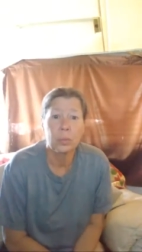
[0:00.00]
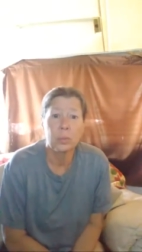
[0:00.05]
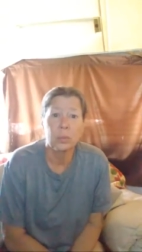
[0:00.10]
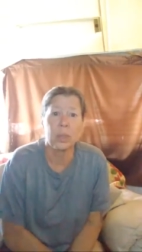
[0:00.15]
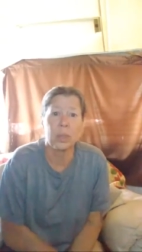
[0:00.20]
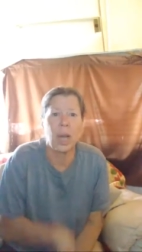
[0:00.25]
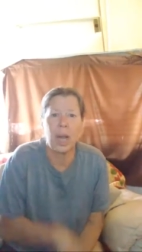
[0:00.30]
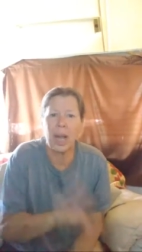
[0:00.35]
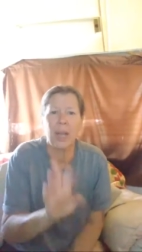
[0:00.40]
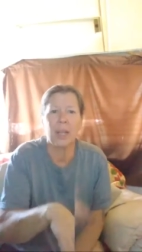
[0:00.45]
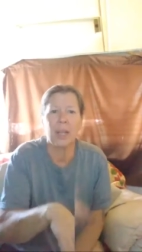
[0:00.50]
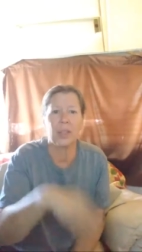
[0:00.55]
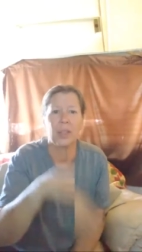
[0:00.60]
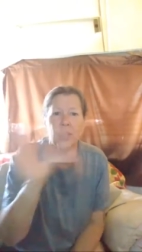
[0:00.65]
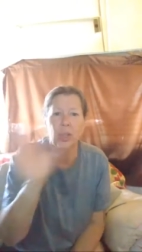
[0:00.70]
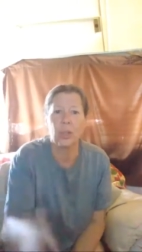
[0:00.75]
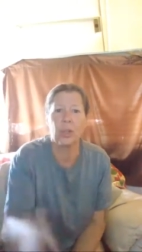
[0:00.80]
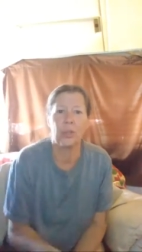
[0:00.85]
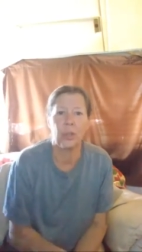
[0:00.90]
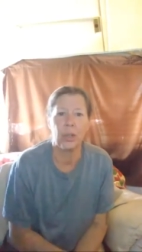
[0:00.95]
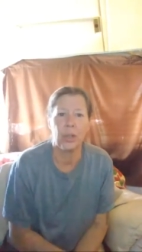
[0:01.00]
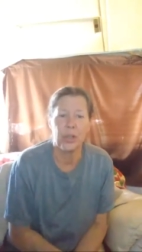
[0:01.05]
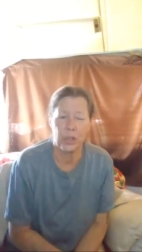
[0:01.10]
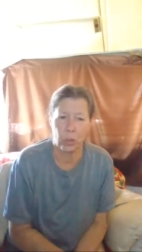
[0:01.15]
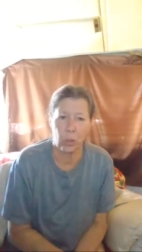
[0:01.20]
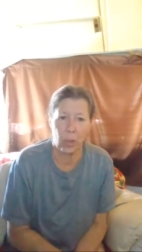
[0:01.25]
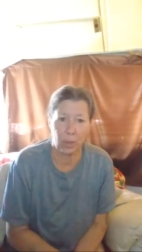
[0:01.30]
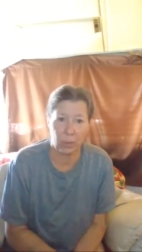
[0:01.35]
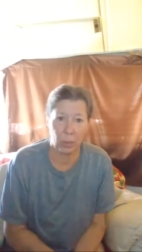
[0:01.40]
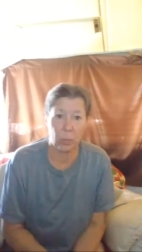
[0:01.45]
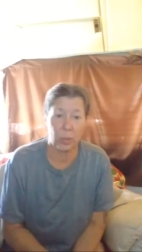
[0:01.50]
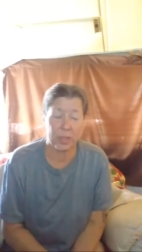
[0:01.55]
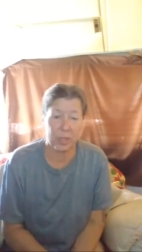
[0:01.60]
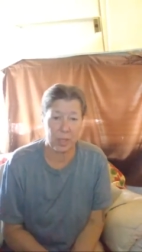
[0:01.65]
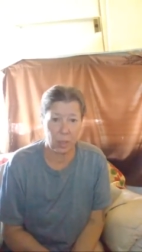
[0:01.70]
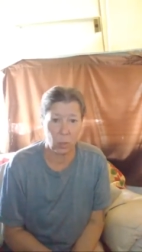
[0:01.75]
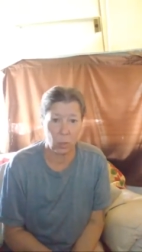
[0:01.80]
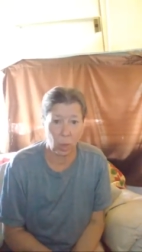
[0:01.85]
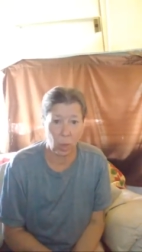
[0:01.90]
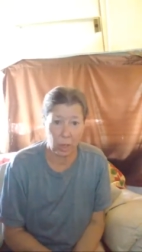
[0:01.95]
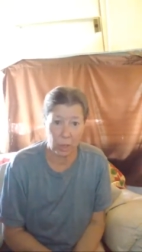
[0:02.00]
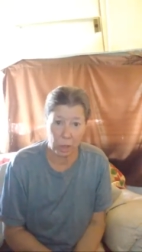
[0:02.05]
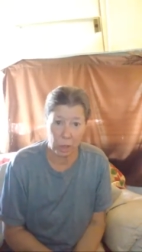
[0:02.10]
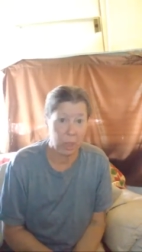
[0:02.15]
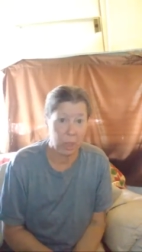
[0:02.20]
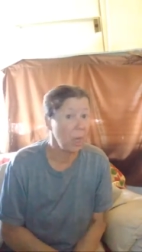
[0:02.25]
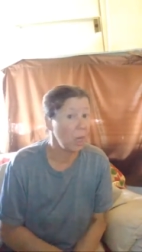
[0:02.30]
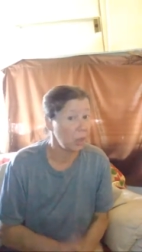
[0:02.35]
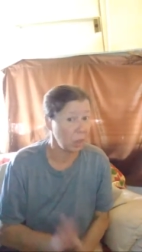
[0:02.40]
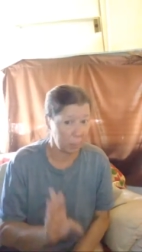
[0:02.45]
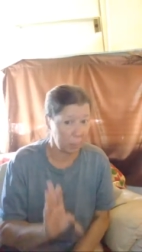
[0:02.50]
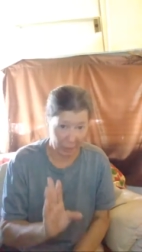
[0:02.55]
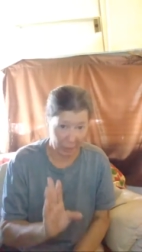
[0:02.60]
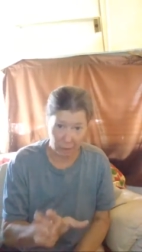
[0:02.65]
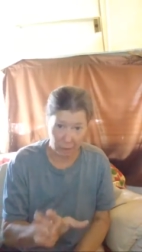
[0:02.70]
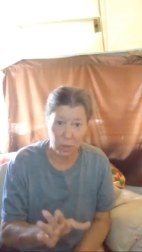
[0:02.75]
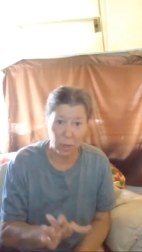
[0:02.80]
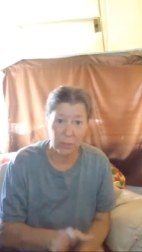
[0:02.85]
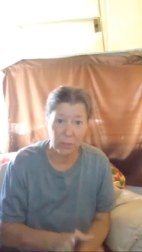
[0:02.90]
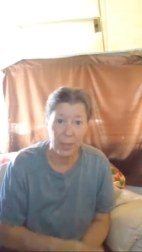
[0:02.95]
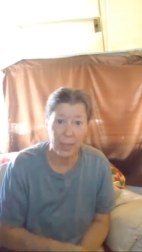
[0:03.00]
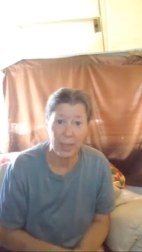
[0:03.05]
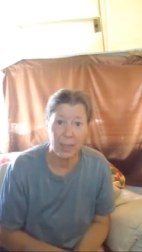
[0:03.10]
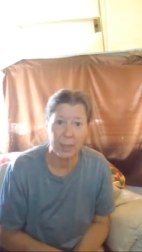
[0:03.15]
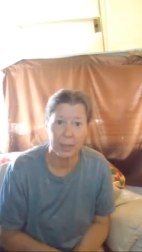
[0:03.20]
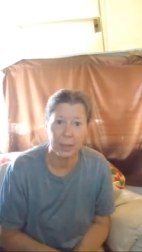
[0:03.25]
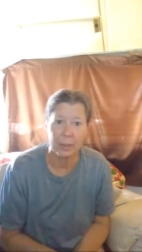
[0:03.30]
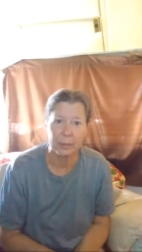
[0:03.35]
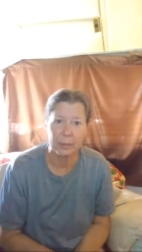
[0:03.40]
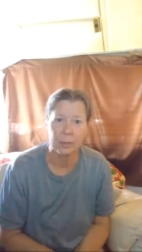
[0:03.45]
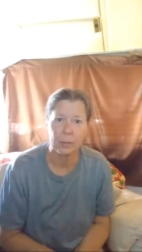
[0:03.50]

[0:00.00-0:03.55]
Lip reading: God, the universe, whoever was there watching, the piglets are fine.